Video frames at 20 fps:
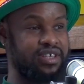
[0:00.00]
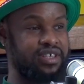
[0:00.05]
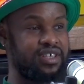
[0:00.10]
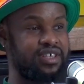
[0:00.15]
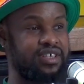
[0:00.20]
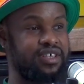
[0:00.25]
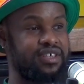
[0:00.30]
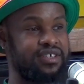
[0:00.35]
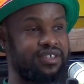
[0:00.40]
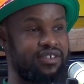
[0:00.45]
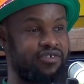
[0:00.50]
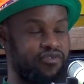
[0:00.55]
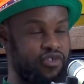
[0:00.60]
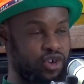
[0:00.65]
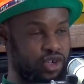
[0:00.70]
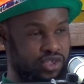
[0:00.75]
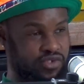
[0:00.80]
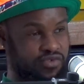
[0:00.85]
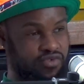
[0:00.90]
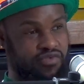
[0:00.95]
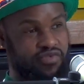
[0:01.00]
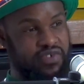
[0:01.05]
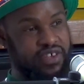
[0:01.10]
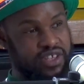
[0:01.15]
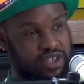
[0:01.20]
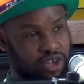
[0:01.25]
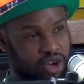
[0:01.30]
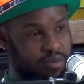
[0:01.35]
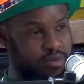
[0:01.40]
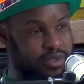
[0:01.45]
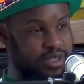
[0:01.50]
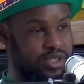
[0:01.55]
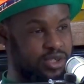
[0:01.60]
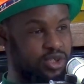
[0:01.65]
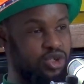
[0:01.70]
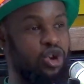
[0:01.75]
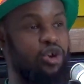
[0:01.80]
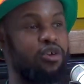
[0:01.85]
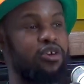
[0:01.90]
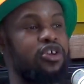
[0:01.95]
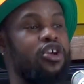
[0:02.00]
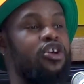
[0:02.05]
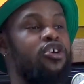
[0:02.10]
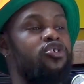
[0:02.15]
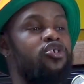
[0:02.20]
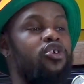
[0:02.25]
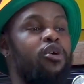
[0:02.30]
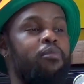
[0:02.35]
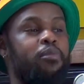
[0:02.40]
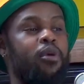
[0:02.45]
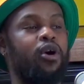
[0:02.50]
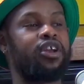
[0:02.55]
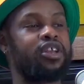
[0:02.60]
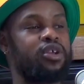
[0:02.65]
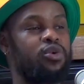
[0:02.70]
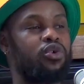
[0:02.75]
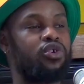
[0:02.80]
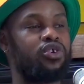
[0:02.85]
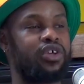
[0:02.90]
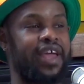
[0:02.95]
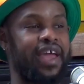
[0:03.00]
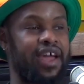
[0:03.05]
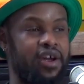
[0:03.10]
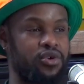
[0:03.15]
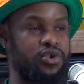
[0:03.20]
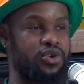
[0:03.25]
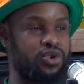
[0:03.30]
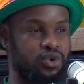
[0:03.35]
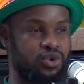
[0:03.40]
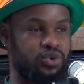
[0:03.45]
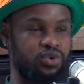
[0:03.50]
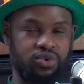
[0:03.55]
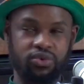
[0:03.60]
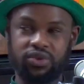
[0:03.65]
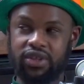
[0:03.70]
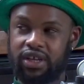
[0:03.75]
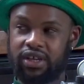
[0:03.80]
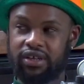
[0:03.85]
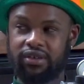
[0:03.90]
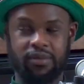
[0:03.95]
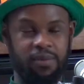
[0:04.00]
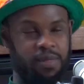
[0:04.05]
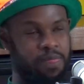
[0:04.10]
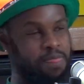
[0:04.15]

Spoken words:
Yeah. The first 50 kilometers, your body will carry you through that.